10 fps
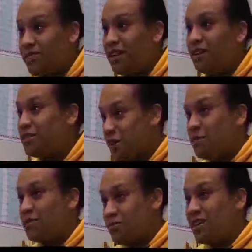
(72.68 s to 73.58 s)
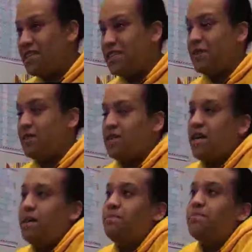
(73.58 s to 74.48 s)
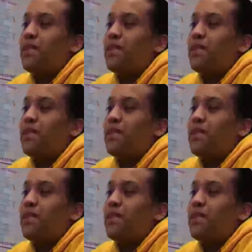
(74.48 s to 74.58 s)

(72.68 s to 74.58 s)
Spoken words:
You know, so it was a really difficult time.